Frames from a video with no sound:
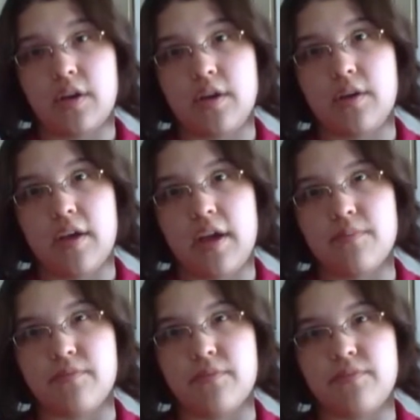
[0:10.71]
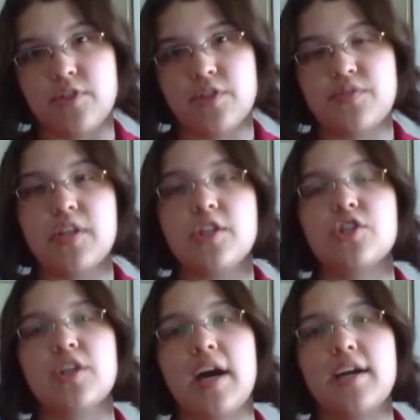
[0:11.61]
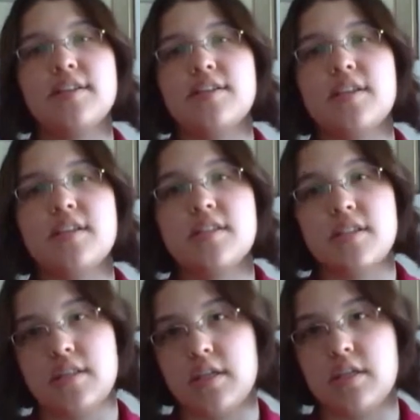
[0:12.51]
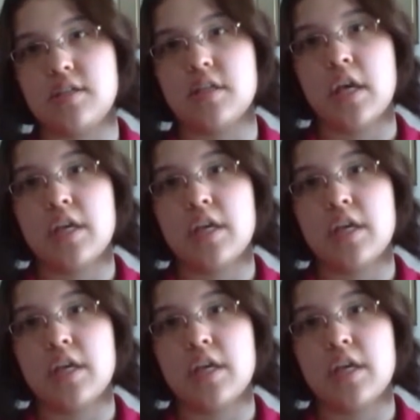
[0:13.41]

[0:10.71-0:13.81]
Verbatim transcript: uh, have just finished ITTT's